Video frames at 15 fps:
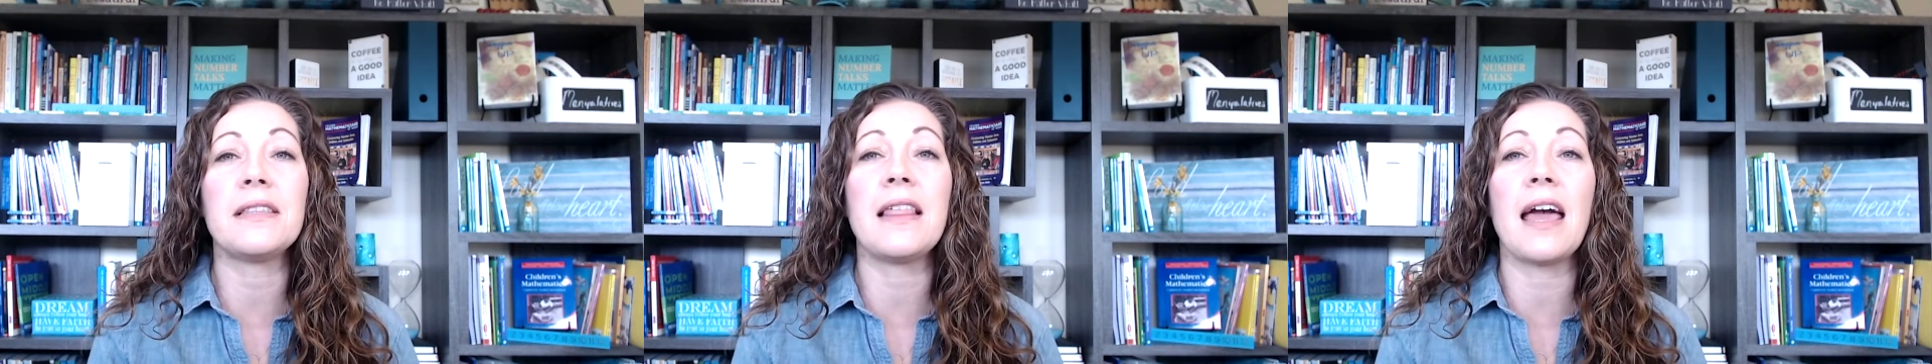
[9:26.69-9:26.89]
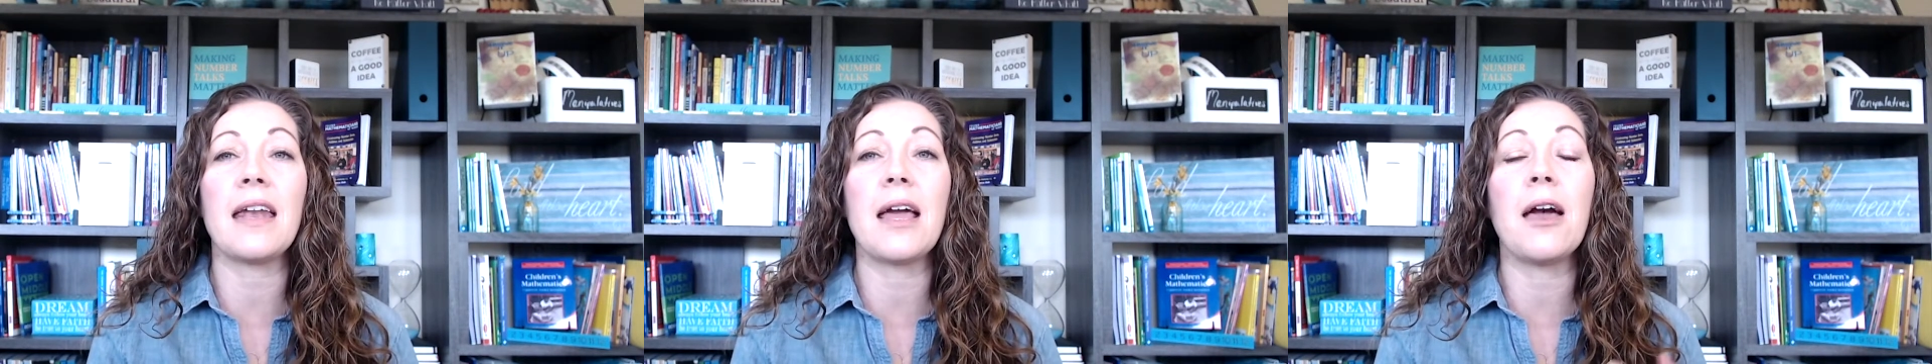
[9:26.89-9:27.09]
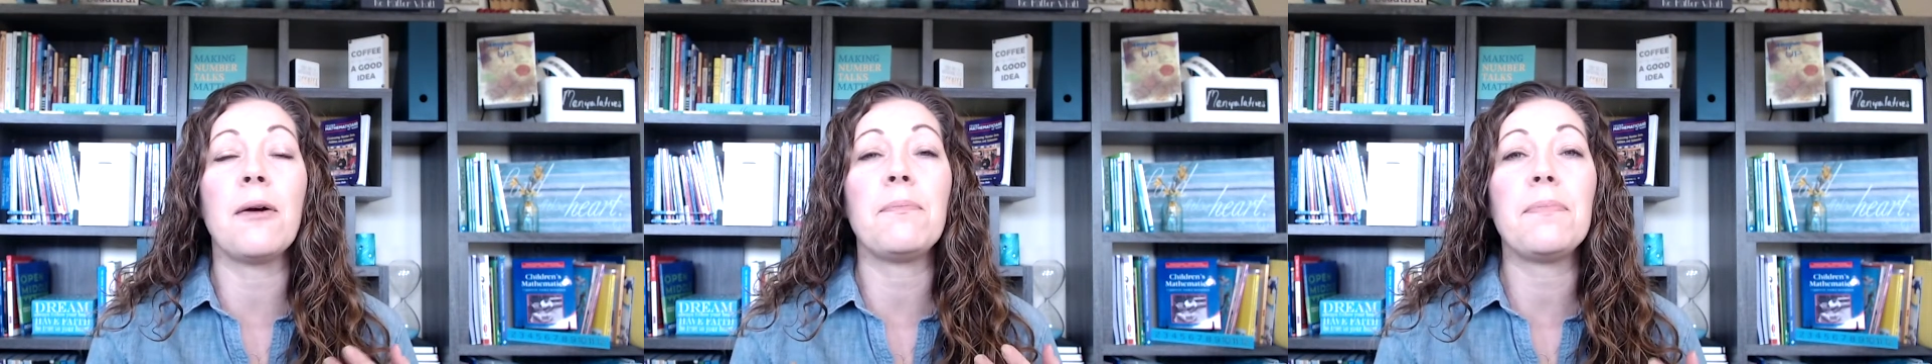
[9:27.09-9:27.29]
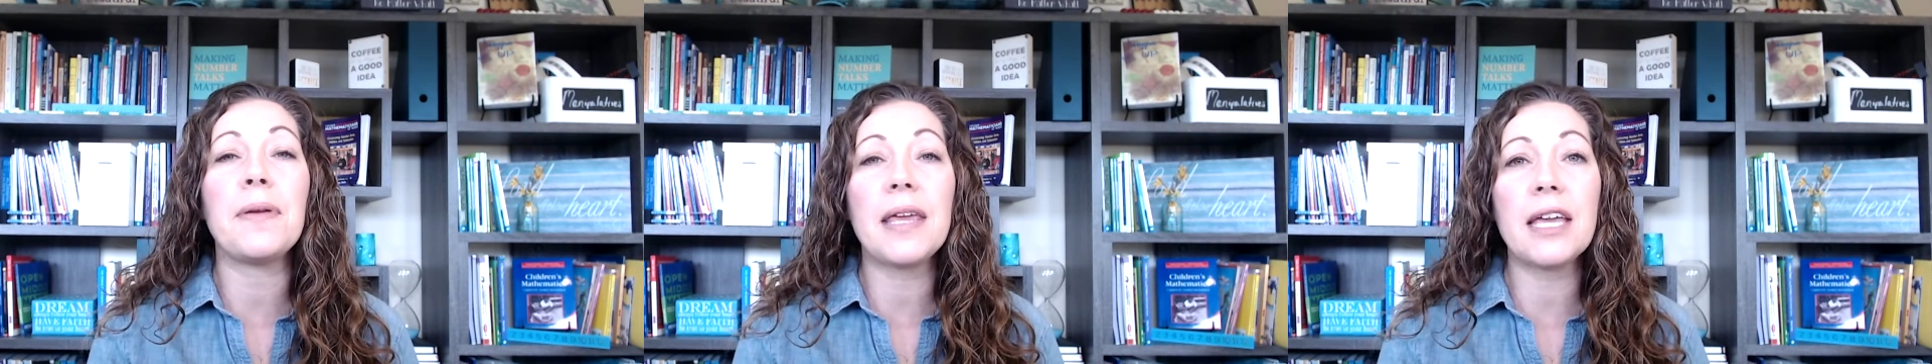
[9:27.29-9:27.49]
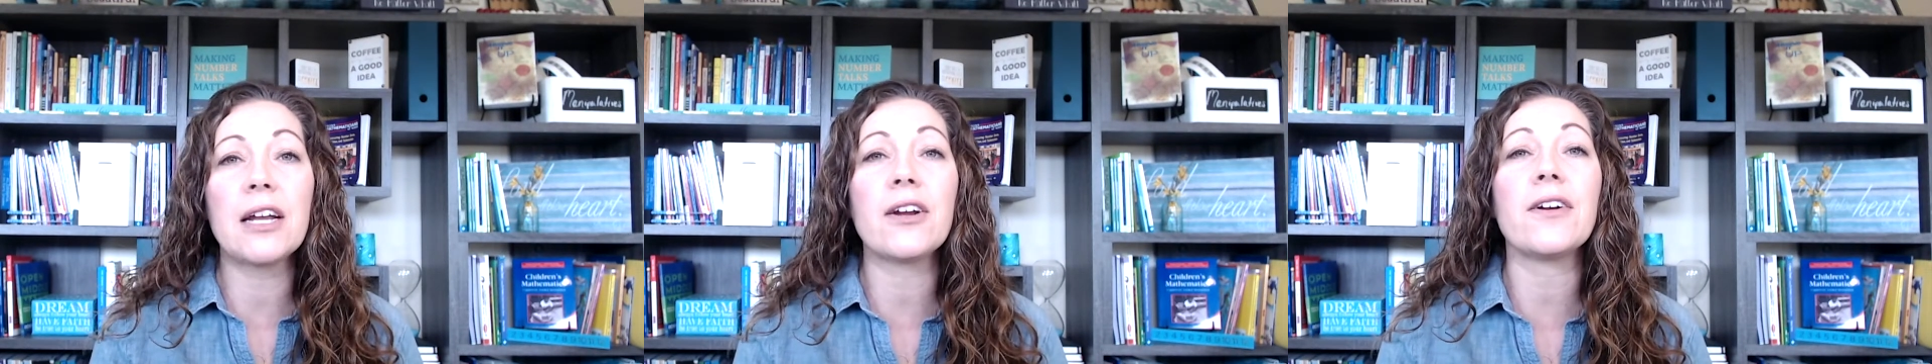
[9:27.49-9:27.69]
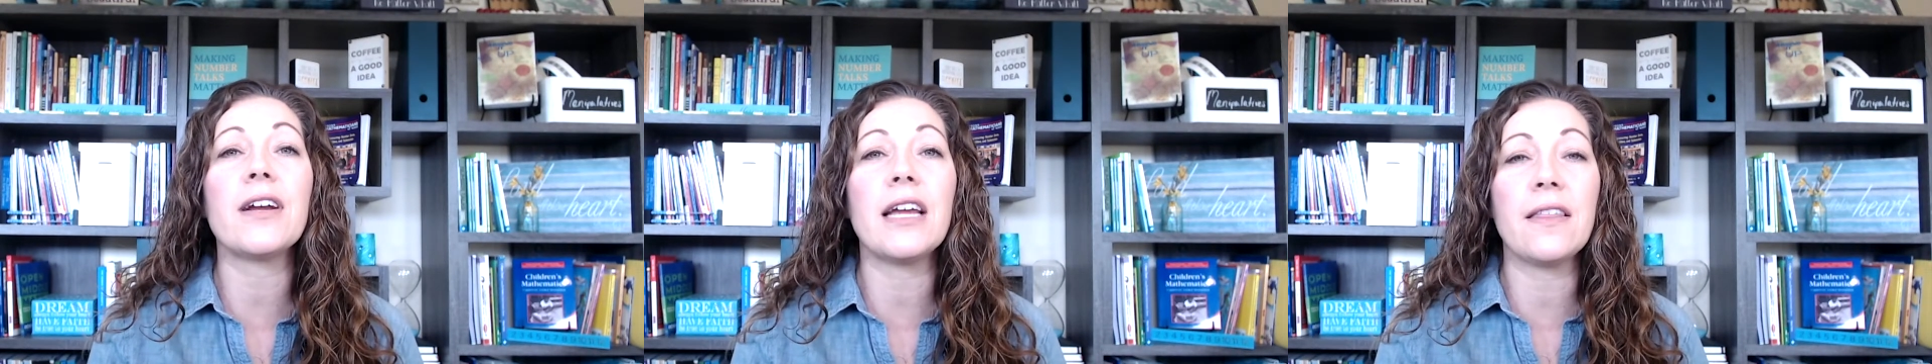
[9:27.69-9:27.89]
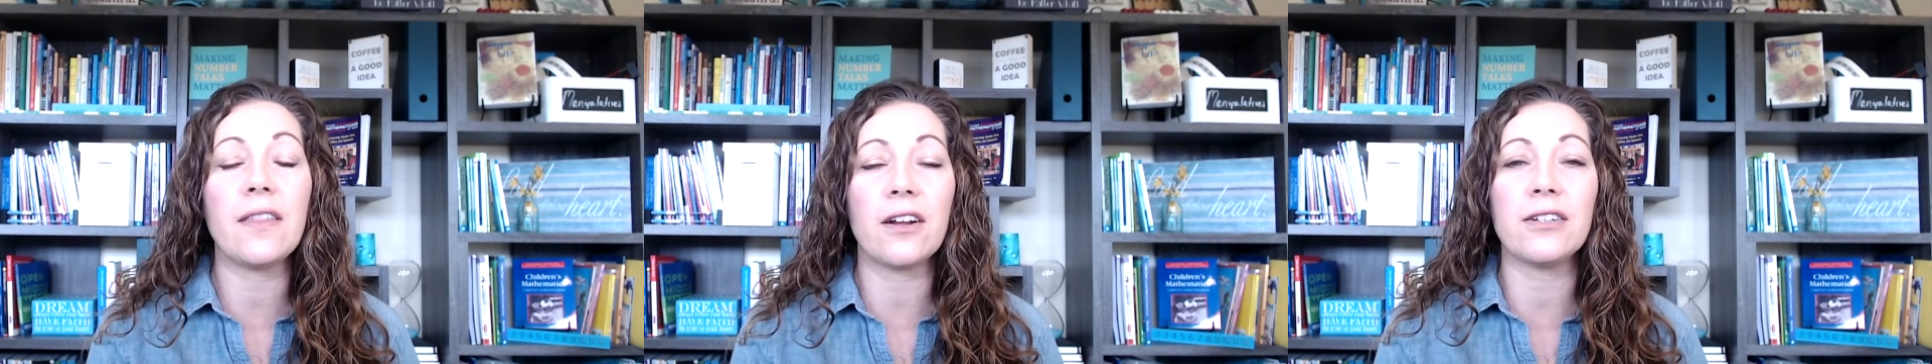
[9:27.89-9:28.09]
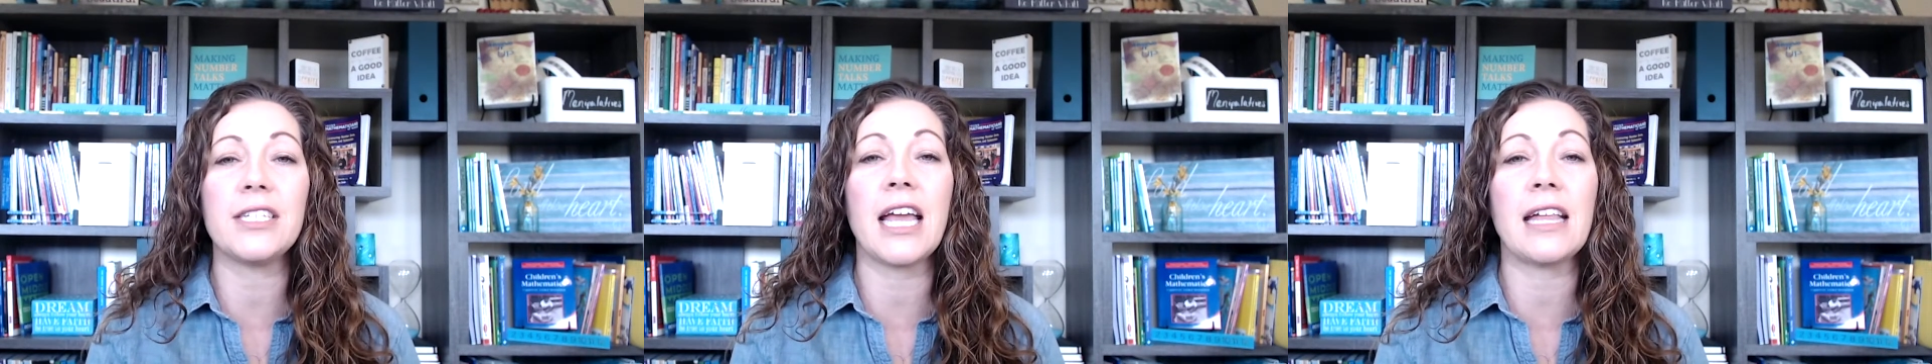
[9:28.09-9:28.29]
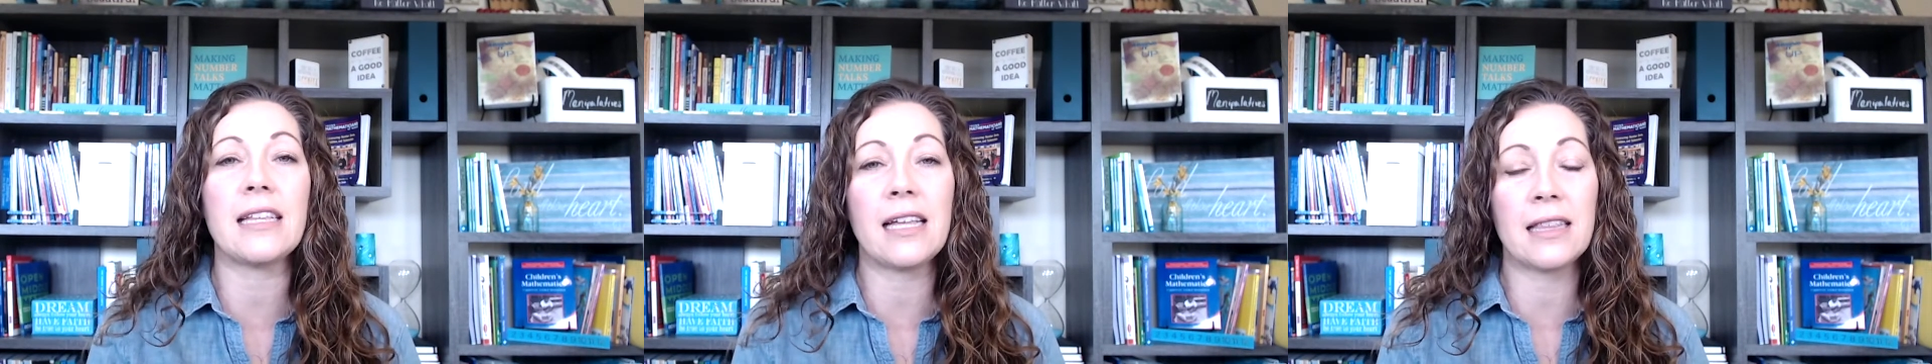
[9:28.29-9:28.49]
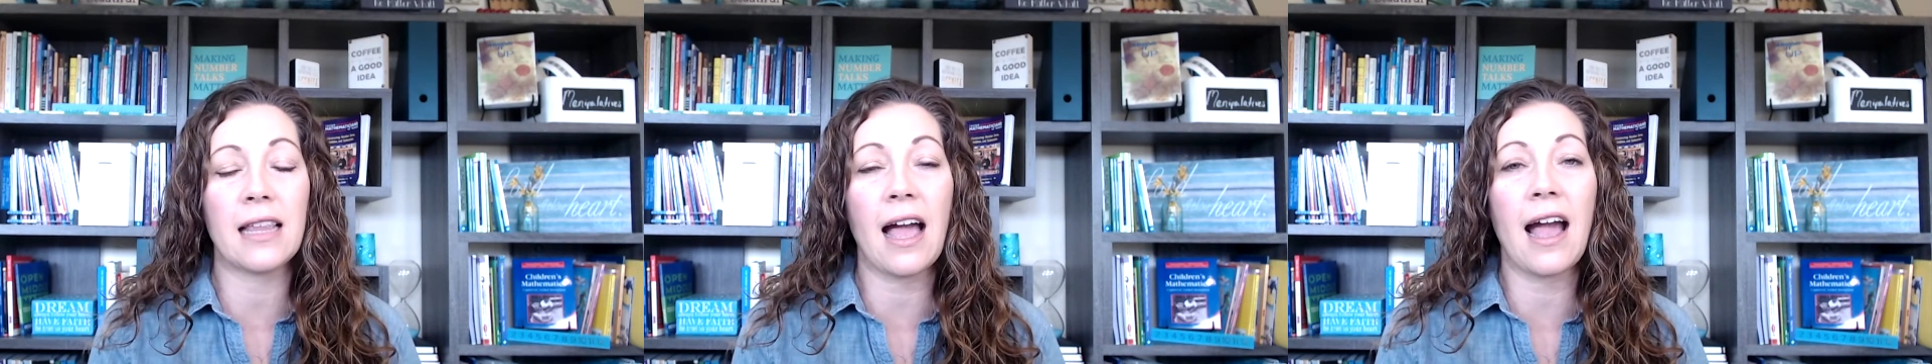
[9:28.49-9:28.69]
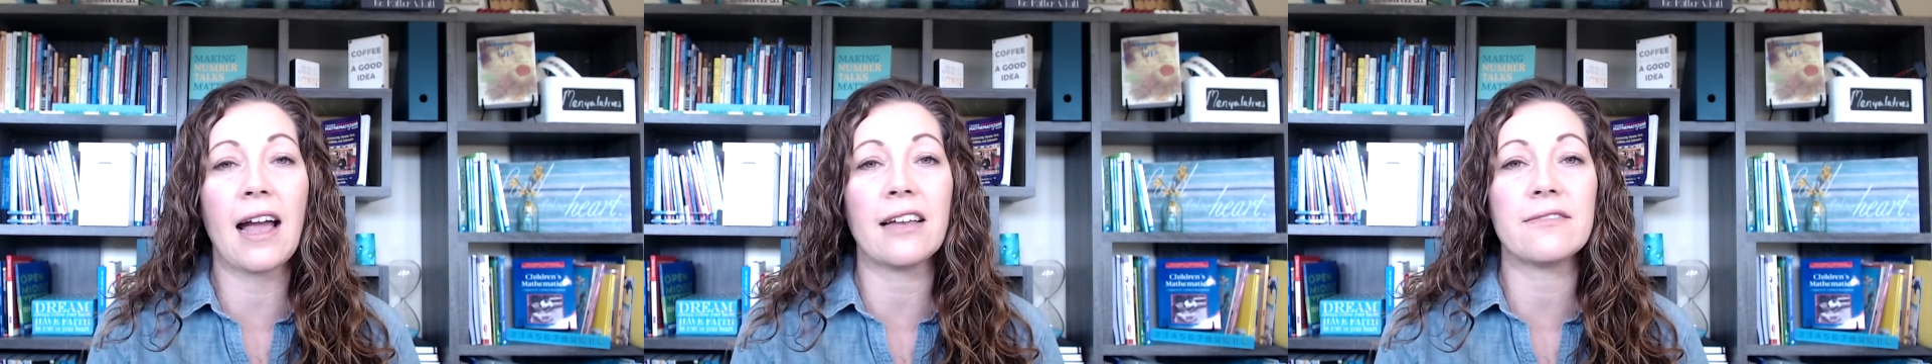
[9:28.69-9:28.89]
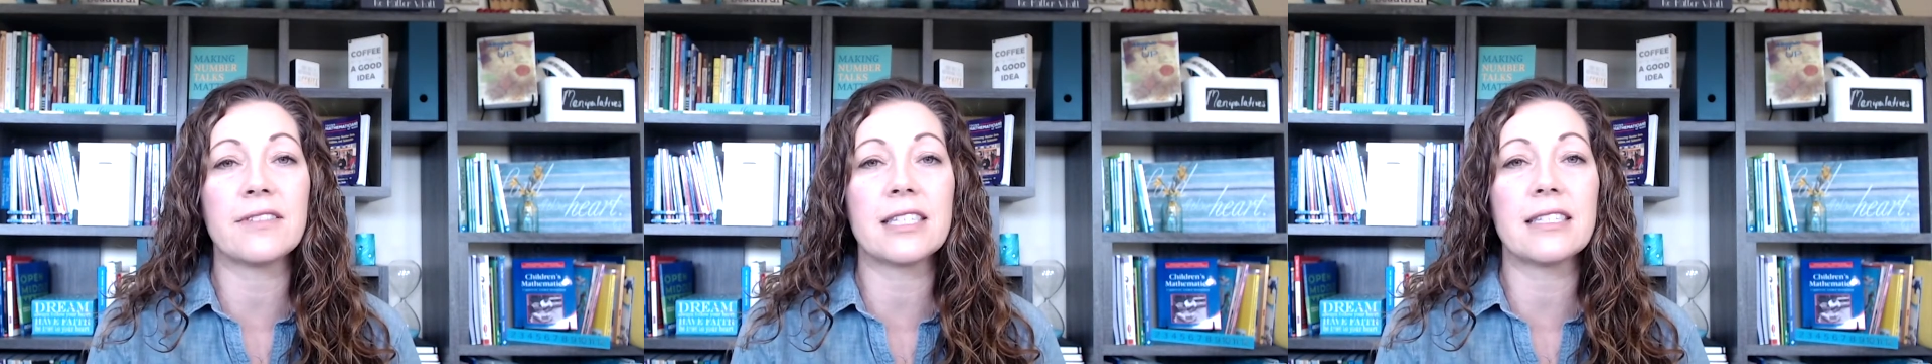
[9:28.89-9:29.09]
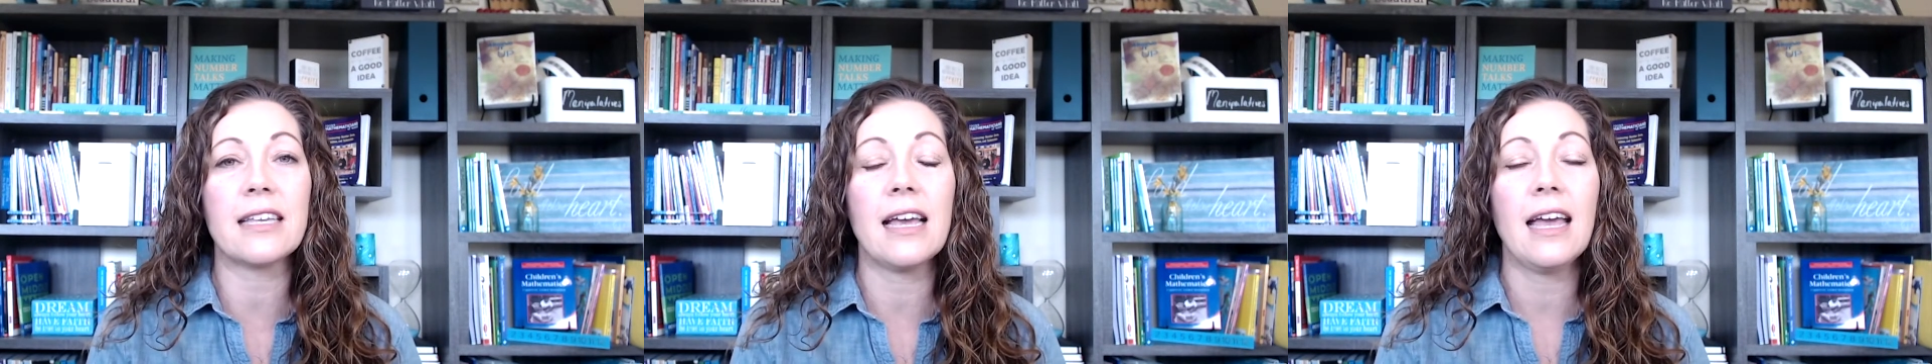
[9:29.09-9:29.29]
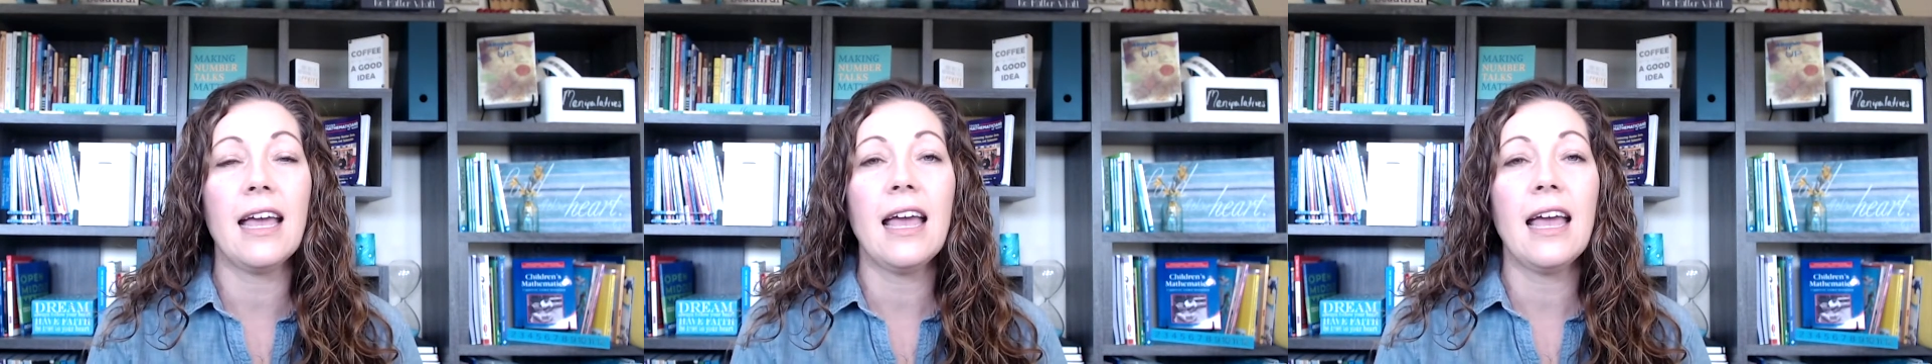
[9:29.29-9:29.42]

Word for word: that appear in their daily lives